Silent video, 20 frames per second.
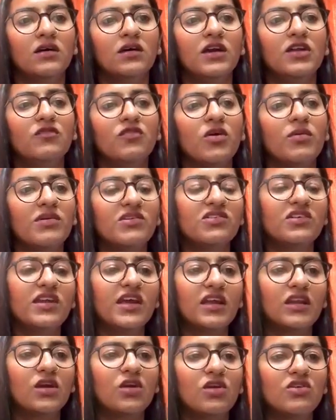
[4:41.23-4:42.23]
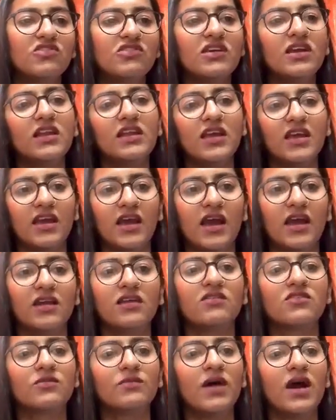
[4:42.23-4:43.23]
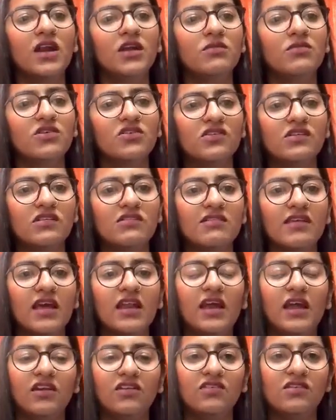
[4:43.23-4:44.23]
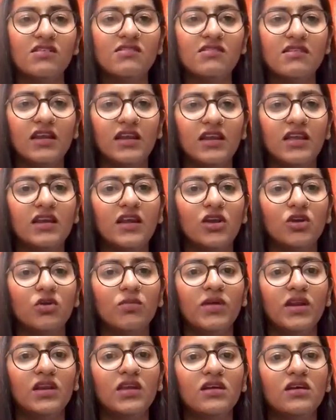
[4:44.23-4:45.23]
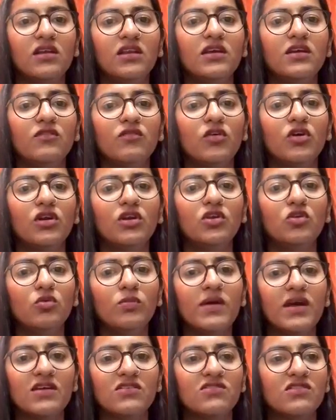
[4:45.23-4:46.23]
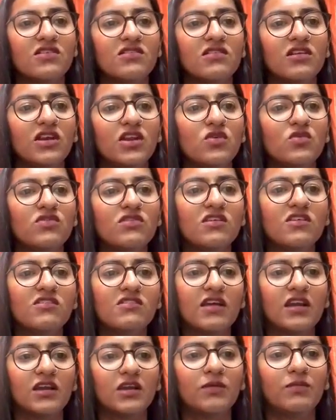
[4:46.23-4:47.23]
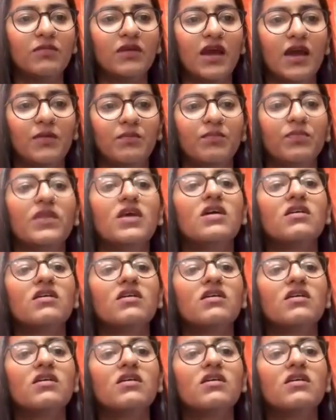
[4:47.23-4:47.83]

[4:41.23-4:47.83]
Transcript: Information technology and AI. Smart machines can adjust setting automatically for new batches, reducing setup time.